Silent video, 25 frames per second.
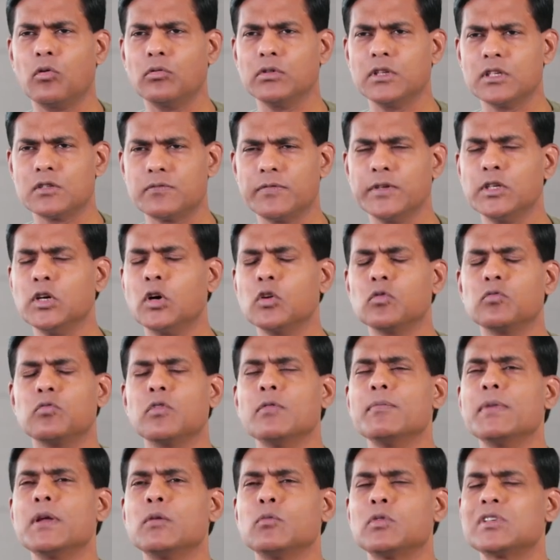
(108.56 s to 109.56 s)
this widowed
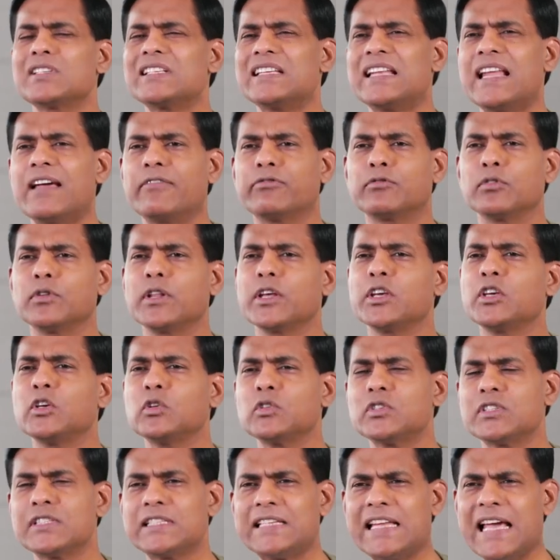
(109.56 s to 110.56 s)
woman, was left with a
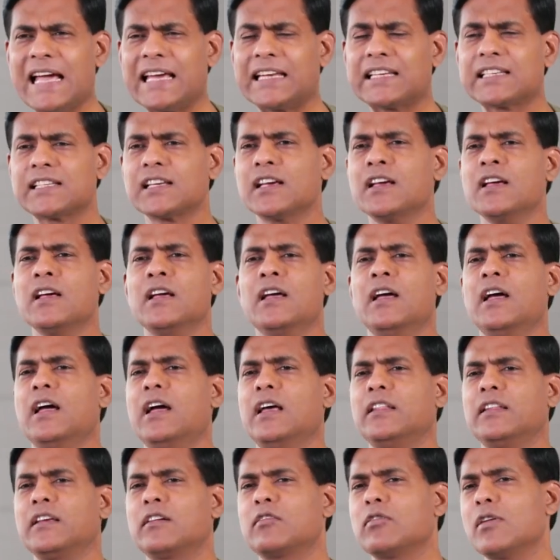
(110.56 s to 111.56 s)
huge debt,
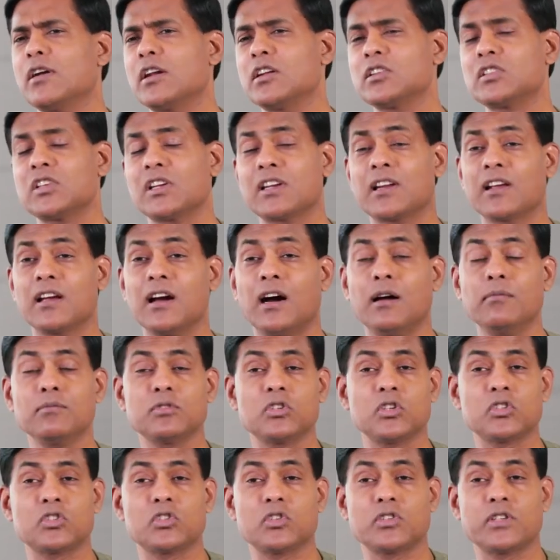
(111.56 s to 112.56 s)
and the creditors had
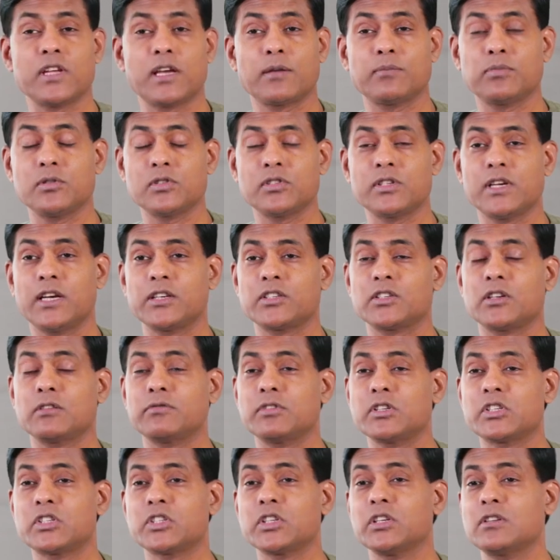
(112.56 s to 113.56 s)
come just to take possession
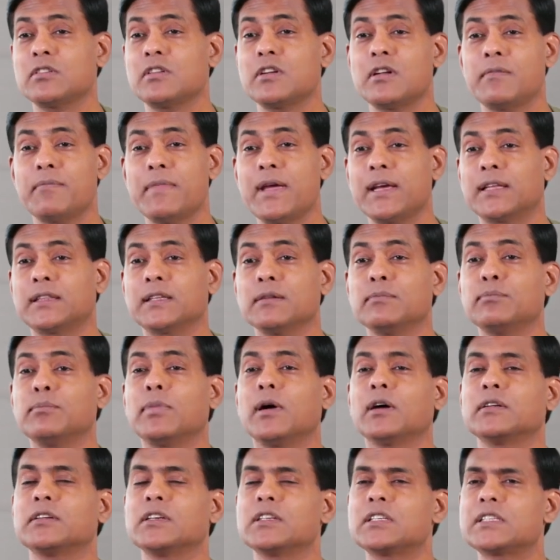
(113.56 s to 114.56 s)
of her children and make them
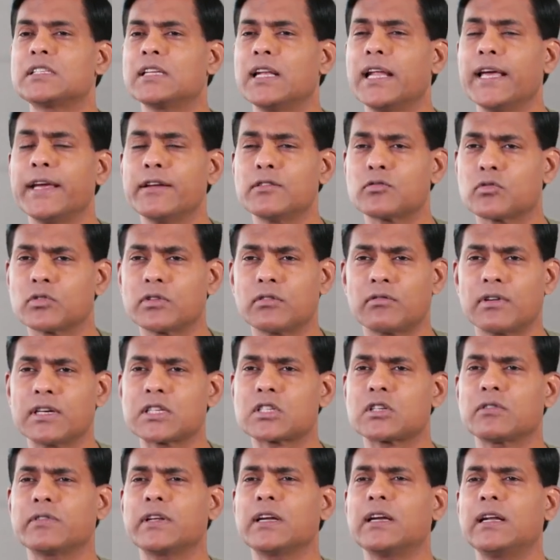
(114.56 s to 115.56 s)
bonded slaves for the
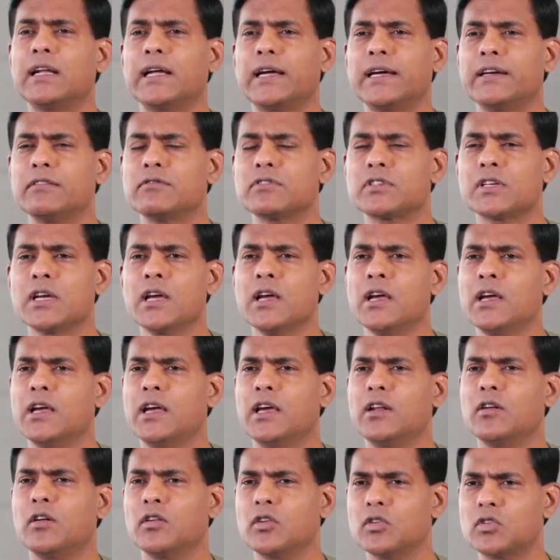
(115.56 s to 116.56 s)
rest of their lives
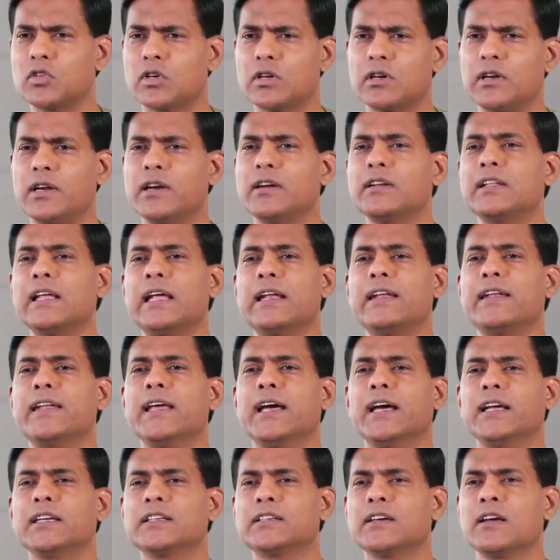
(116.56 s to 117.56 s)
in order to clear that
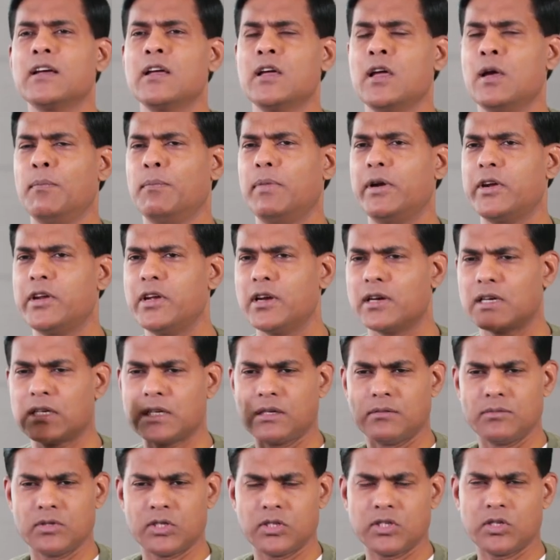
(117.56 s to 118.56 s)
debt. But here
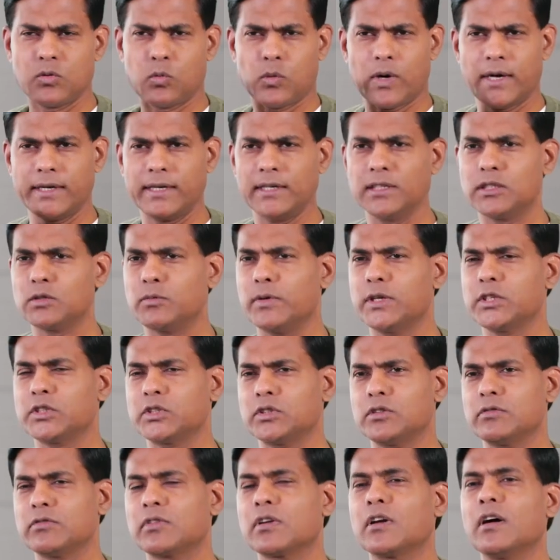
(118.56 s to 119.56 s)
comes a divine
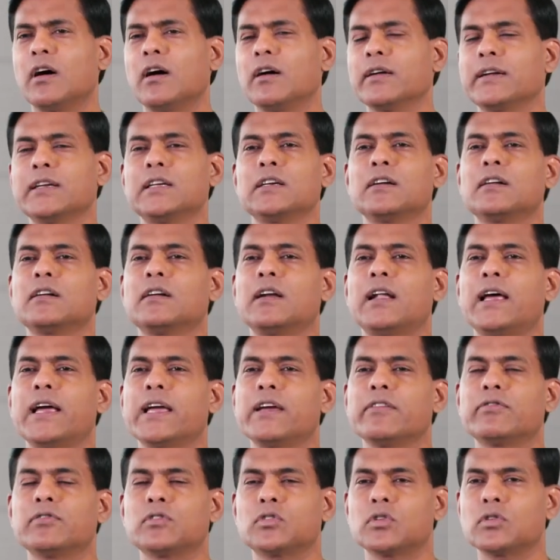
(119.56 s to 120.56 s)
intervention of God in her
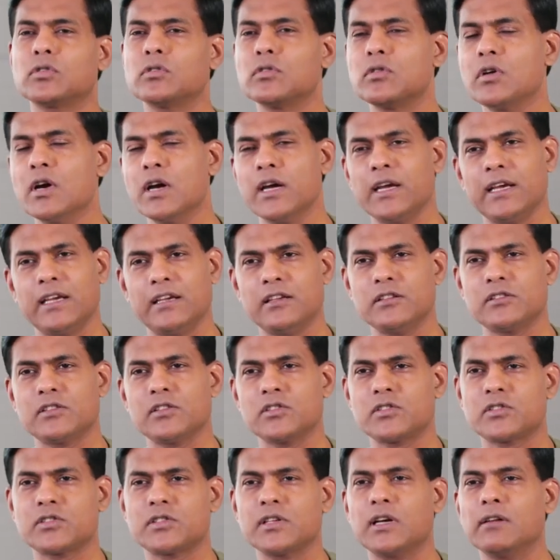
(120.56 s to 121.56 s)
life through His
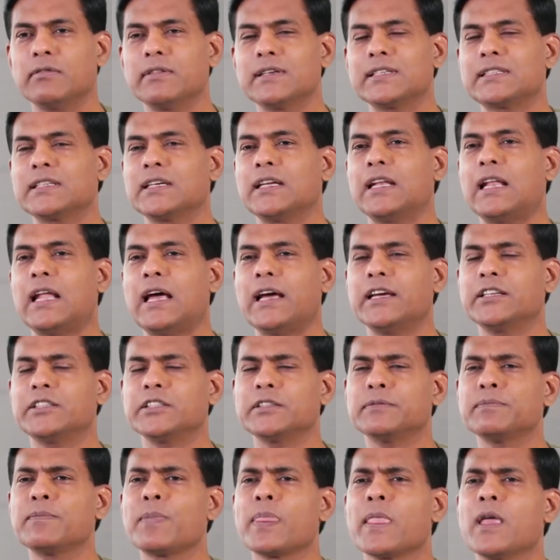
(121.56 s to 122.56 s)
servant
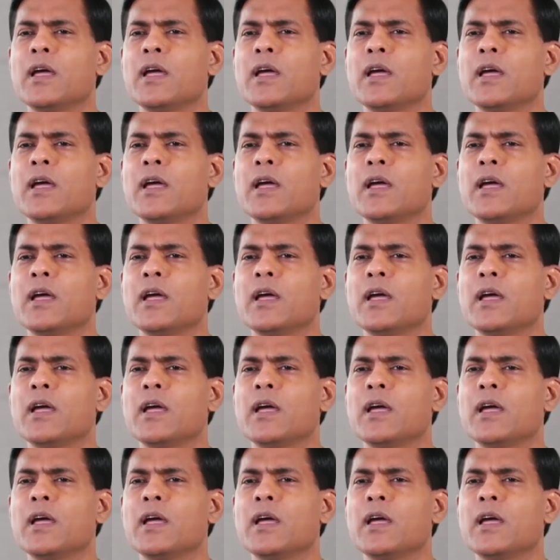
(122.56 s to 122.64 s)
Elisha,